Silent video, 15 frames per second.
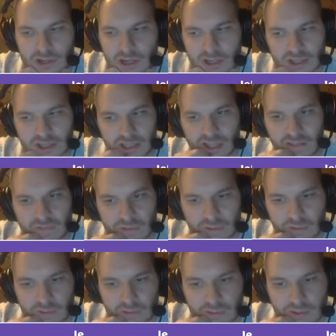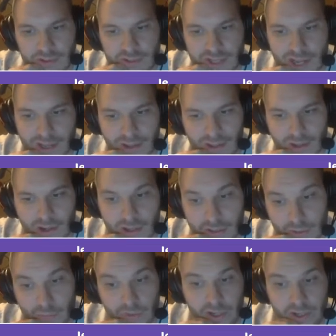cards to give you exactly the cards
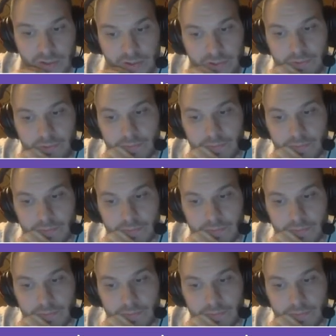you want to.